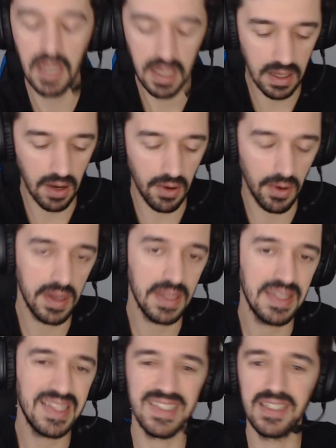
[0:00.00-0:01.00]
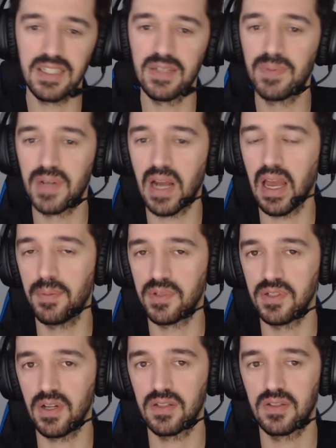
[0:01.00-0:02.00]
Now, this is
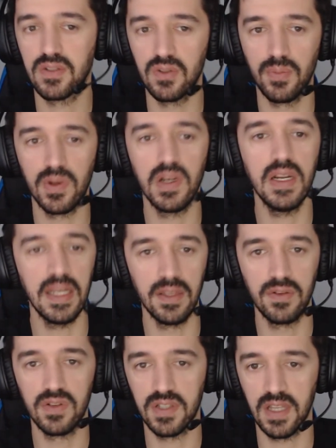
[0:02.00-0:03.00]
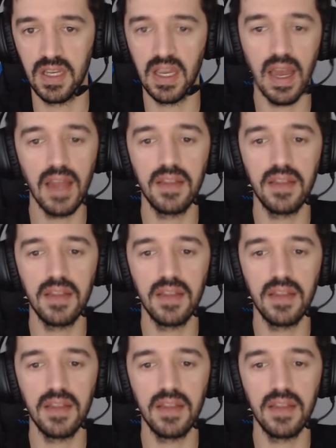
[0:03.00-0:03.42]
perhaps not super interesting at